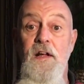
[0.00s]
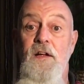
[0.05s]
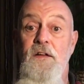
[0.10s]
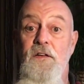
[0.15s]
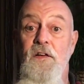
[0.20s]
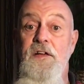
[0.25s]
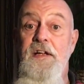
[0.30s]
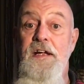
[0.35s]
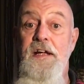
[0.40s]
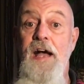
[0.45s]

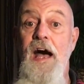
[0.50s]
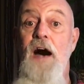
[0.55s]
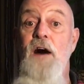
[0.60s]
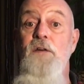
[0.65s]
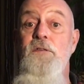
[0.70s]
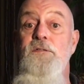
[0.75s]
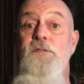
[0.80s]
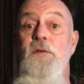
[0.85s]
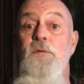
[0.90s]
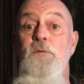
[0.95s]
looking
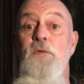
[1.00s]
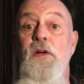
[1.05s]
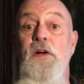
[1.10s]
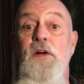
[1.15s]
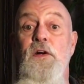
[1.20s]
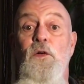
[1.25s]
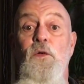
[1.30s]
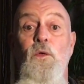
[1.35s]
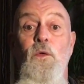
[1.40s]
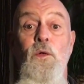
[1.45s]
out from the
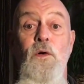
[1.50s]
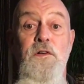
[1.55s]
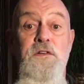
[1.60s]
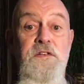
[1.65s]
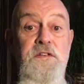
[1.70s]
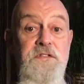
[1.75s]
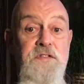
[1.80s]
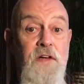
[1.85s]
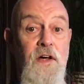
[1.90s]
gorgeous